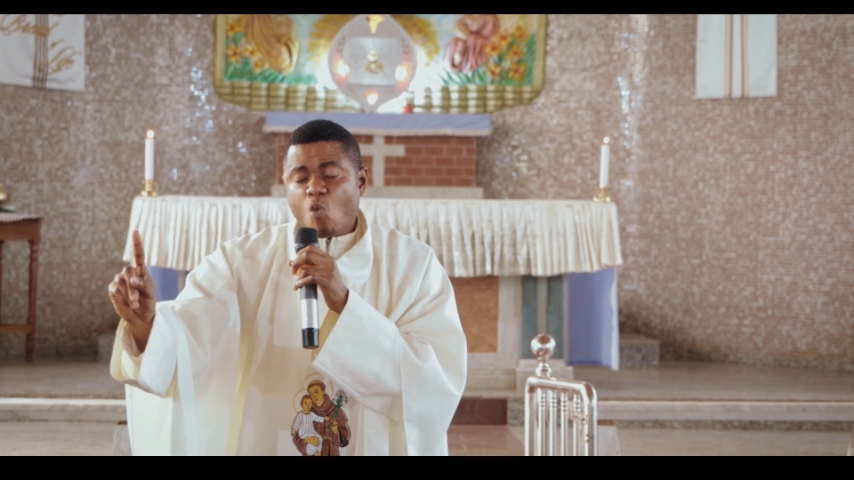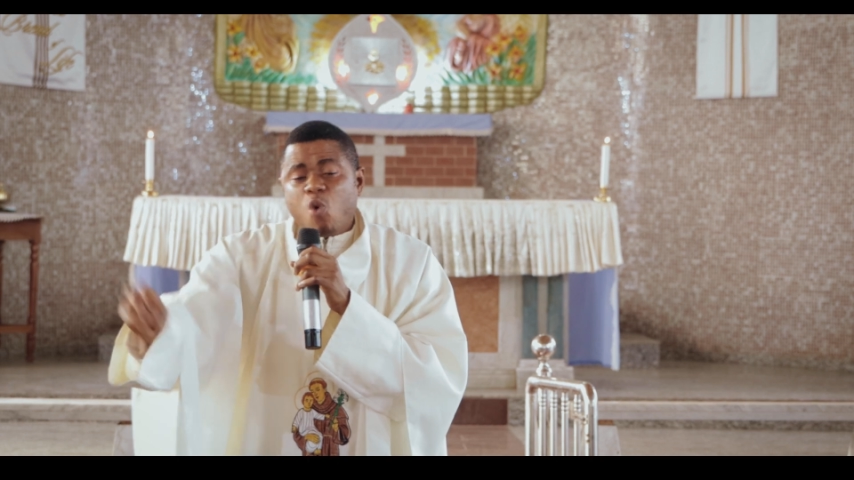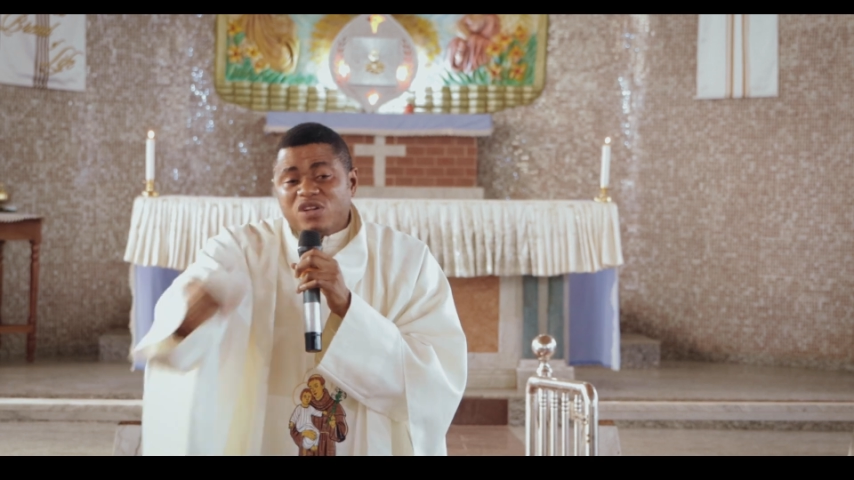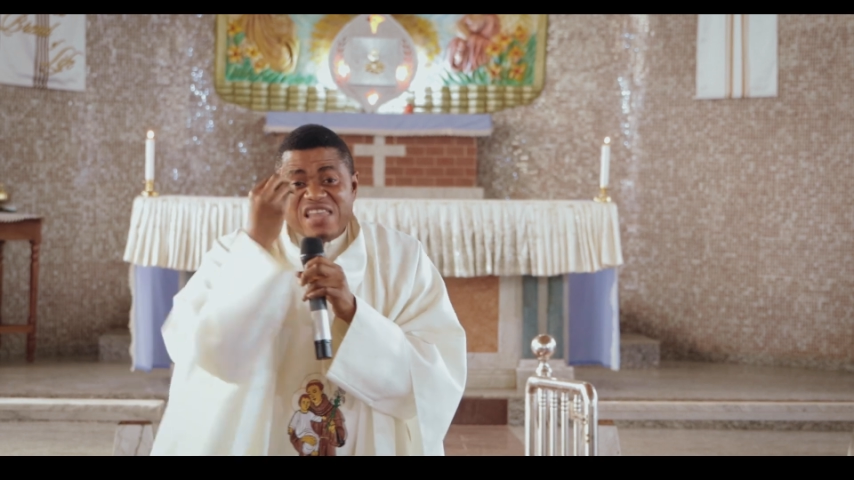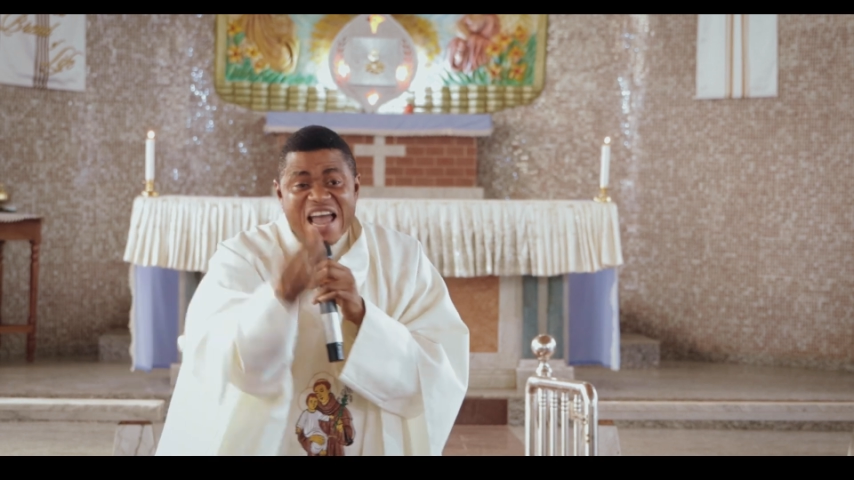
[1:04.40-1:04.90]

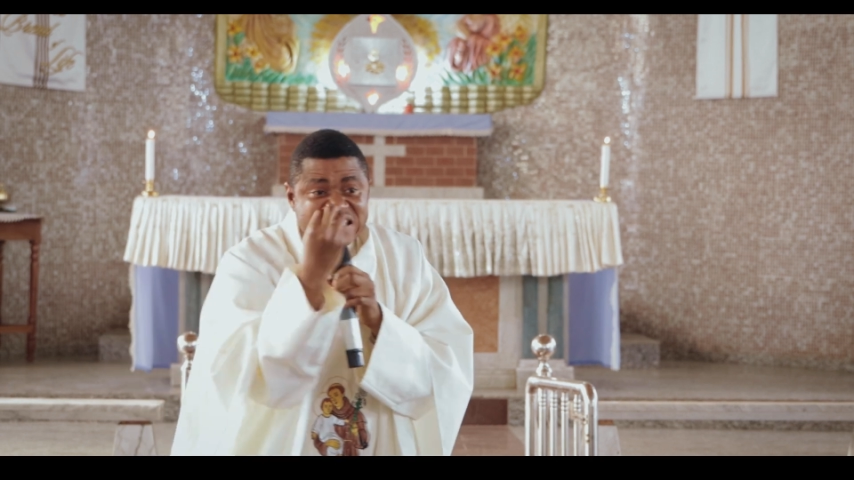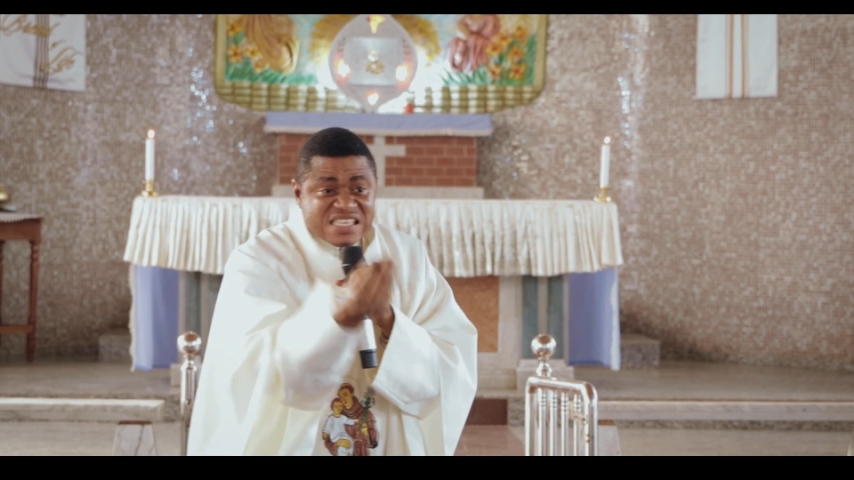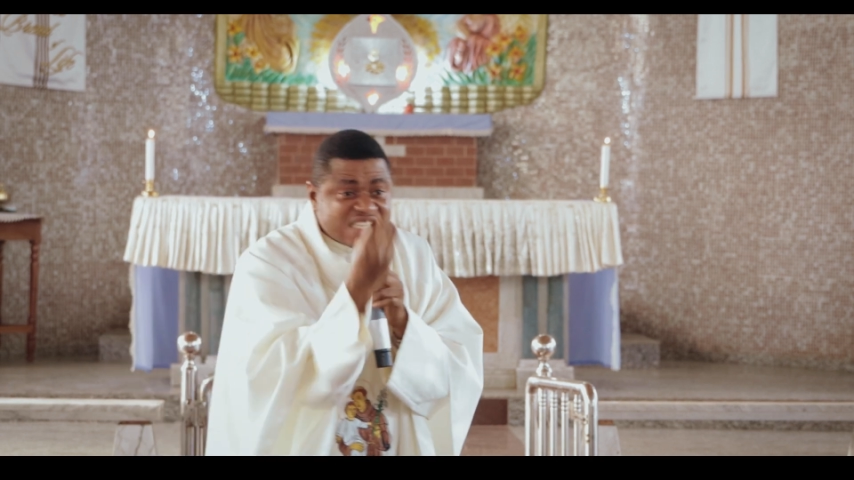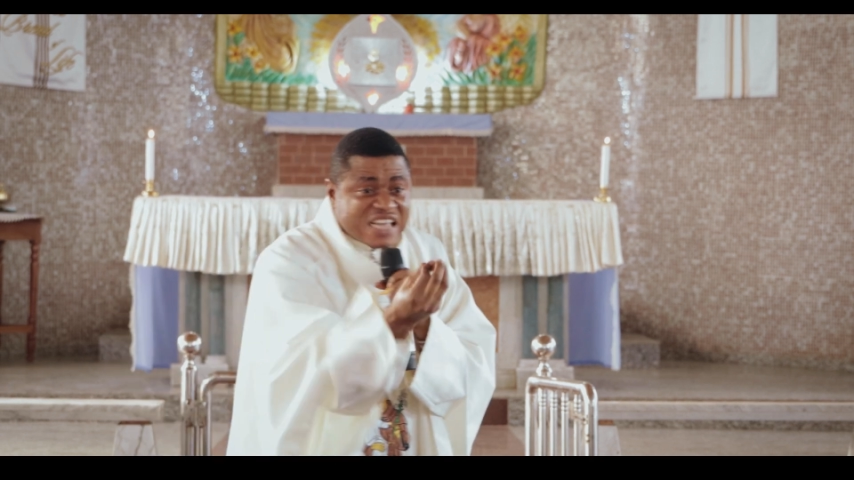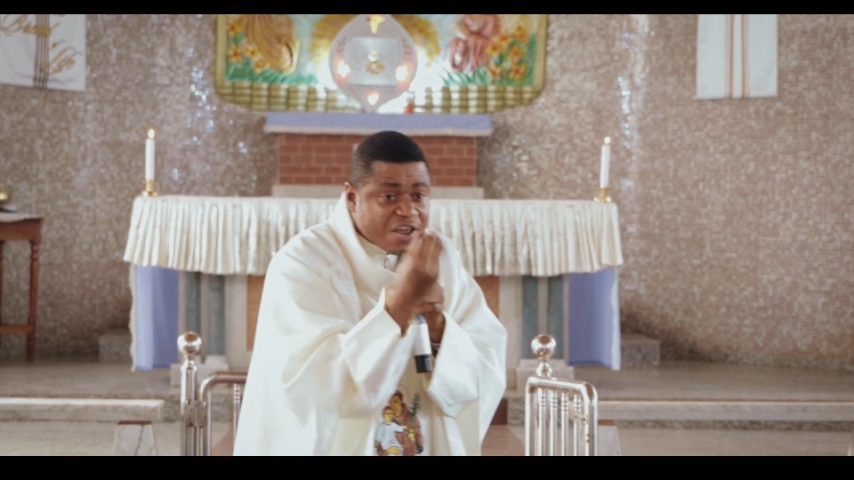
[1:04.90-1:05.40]
What
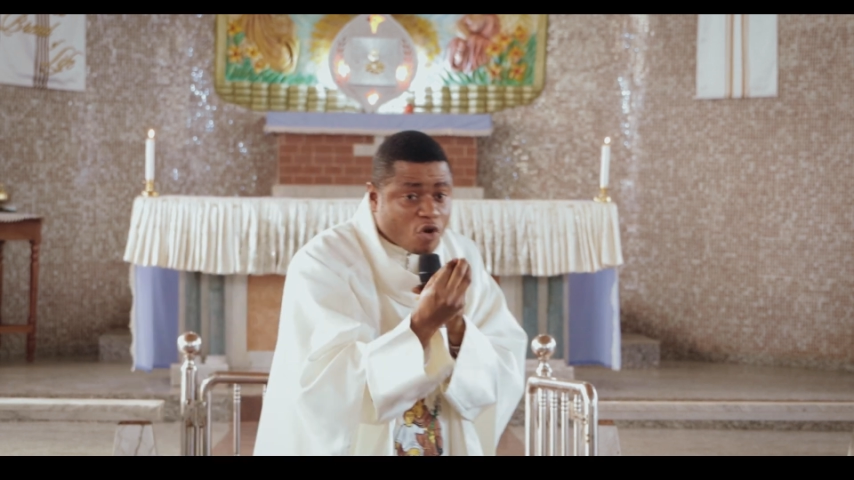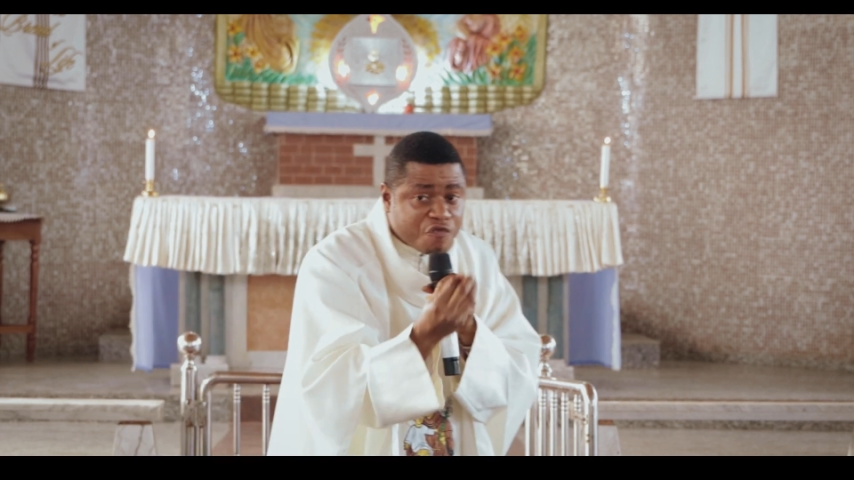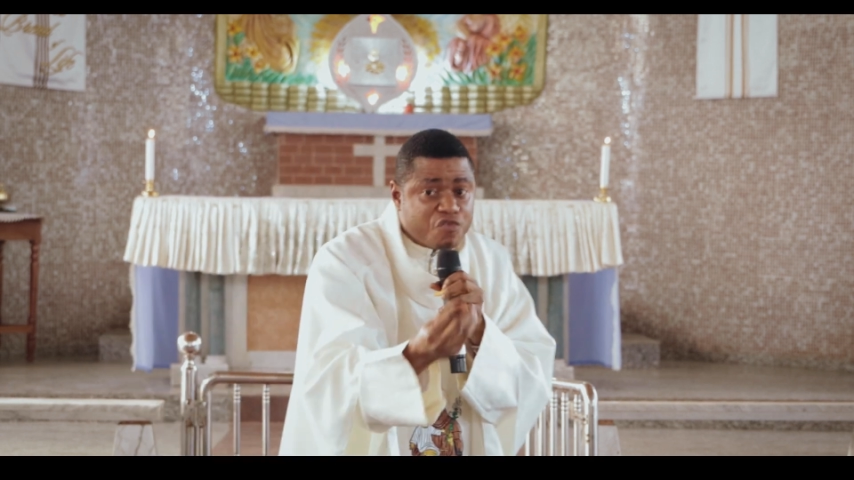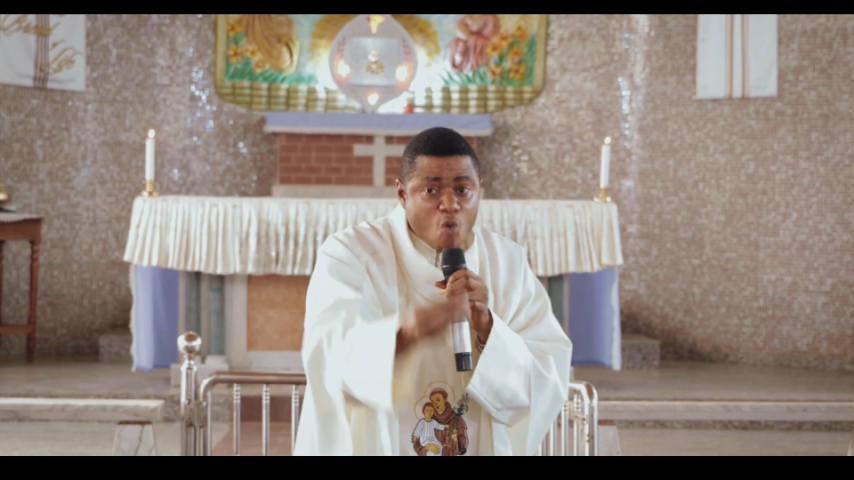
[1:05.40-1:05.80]
dies inside of